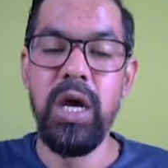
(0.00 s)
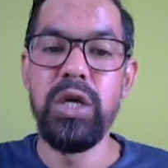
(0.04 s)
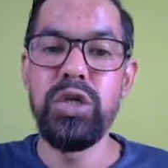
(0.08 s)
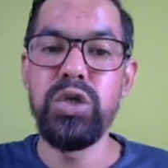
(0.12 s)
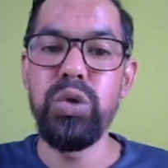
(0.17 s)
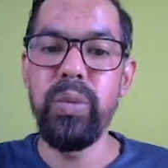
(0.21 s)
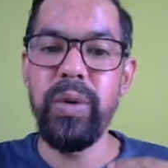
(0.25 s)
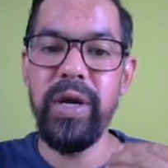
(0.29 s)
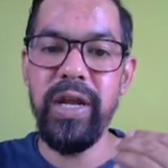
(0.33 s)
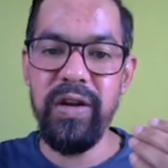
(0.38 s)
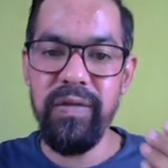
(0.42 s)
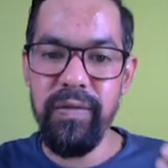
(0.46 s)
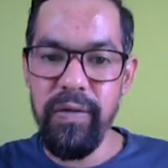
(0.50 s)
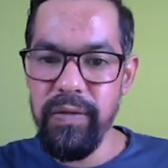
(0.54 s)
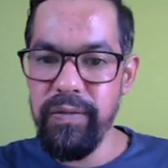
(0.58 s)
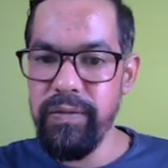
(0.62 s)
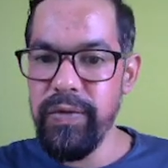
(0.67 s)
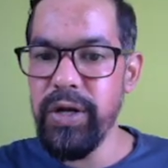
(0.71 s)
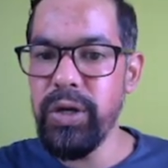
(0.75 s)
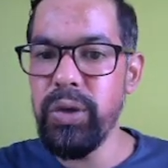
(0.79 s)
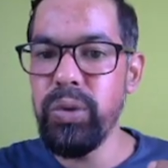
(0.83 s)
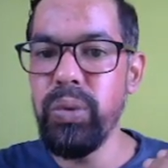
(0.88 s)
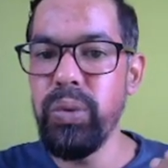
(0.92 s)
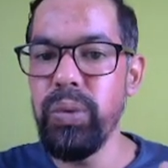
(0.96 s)
So whenever
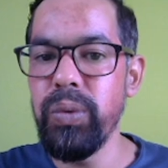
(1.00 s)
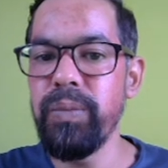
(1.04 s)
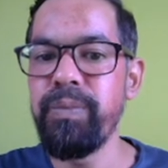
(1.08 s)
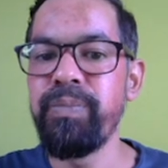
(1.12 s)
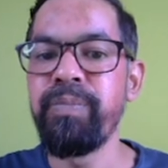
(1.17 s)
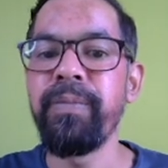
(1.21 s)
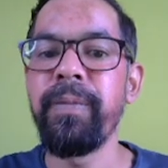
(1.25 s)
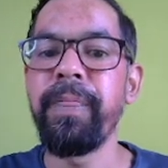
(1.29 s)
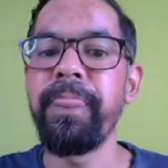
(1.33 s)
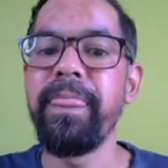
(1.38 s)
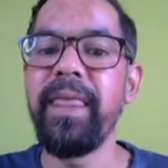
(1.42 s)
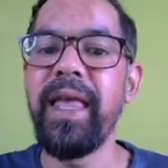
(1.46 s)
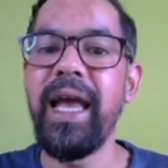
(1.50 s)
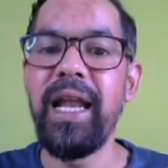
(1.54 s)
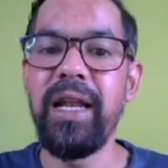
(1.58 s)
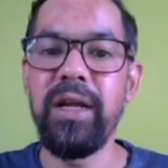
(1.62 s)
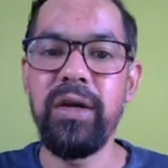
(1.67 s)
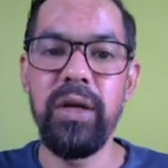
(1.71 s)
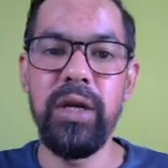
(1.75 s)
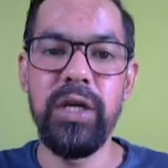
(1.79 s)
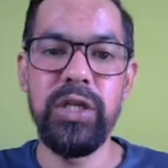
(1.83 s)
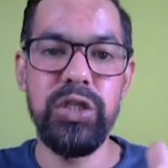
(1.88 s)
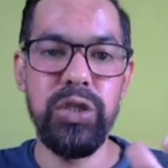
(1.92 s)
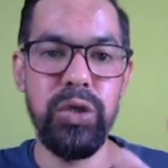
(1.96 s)
we do
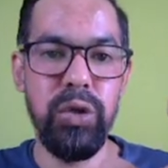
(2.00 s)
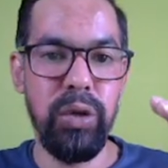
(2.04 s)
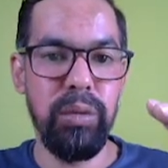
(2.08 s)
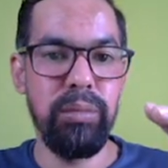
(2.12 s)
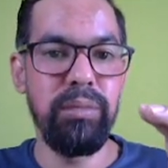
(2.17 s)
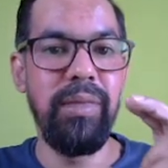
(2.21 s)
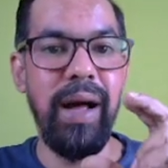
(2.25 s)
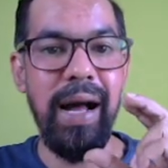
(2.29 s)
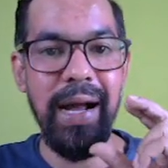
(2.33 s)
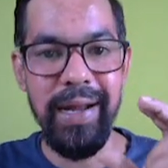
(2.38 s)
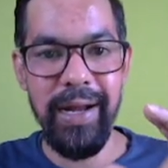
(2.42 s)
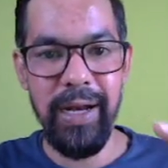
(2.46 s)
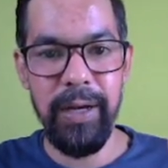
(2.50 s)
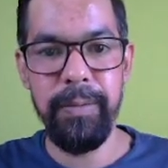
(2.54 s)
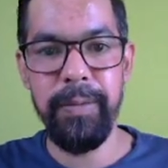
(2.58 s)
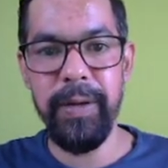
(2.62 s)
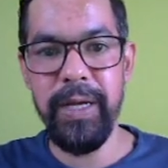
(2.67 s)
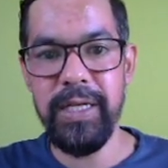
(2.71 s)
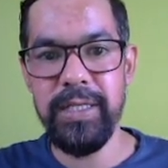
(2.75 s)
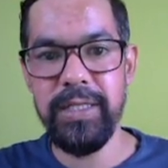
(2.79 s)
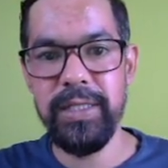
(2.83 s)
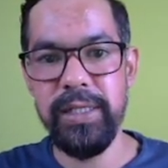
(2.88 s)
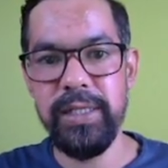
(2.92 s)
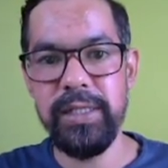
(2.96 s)
calculation on market
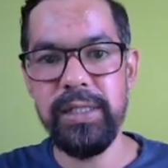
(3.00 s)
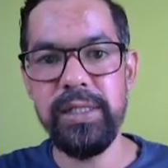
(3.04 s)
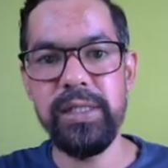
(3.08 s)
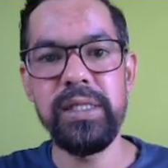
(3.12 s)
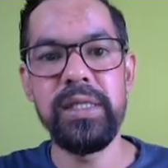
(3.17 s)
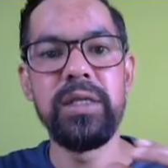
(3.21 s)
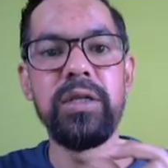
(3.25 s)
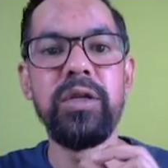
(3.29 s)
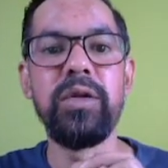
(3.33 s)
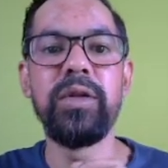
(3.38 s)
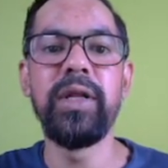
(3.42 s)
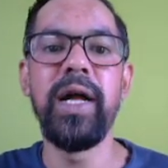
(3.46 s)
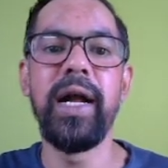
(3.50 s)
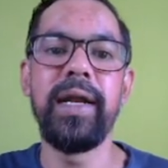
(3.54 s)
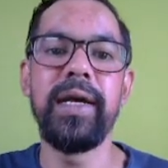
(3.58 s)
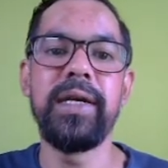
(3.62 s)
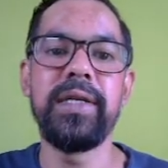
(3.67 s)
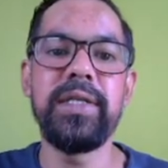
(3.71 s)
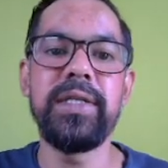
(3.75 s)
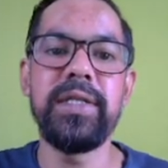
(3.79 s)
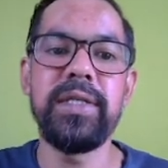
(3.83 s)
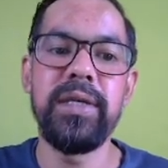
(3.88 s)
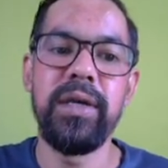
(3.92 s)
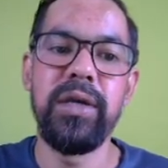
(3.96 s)
prices, so that
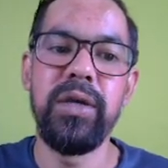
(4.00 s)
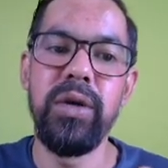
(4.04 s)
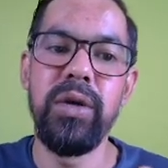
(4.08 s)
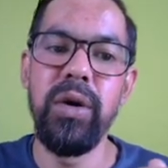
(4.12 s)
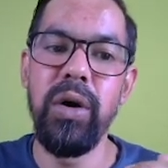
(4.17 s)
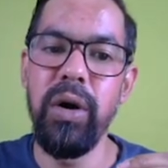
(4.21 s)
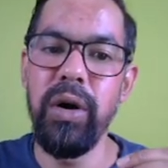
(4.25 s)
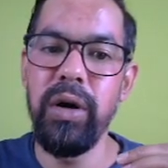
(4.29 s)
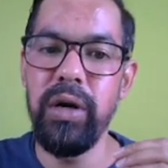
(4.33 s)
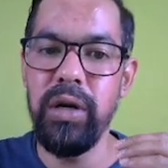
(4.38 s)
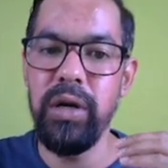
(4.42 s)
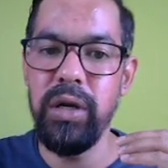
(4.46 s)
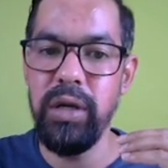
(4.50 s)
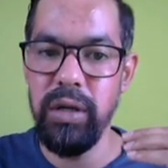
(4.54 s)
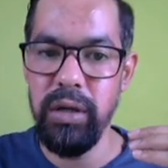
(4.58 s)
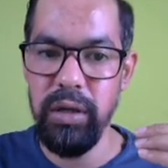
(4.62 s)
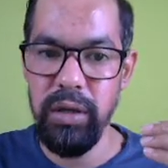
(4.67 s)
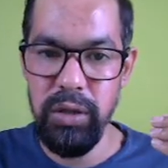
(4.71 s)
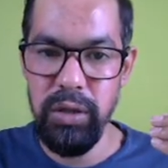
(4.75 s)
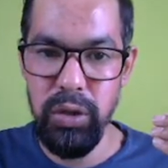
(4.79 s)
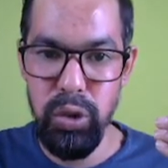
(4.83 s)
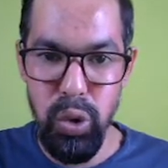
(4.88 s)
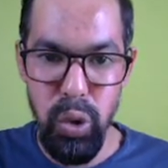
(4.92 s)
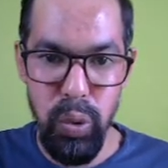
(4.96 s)
is your
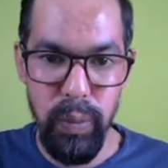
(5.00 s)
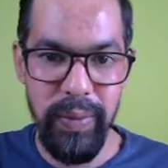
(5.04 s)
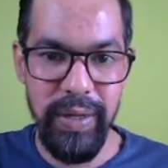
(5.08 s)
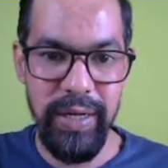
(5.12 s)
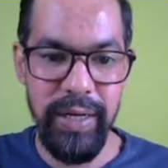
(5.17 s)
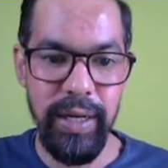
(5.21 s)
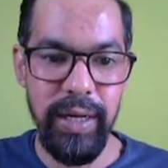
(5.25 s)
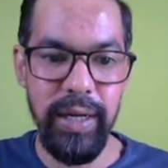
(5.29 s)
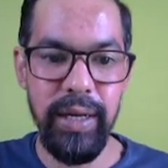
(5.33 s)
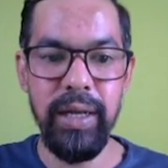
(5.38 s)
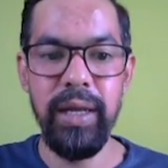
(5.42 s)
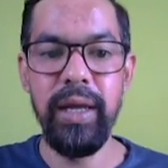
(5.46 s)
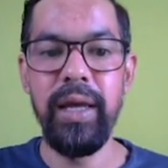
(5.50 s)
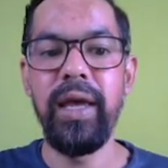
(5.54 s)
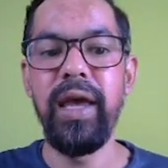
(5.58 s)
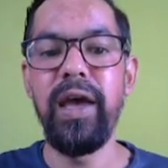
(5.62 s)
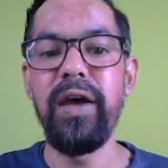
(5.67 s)
nominal.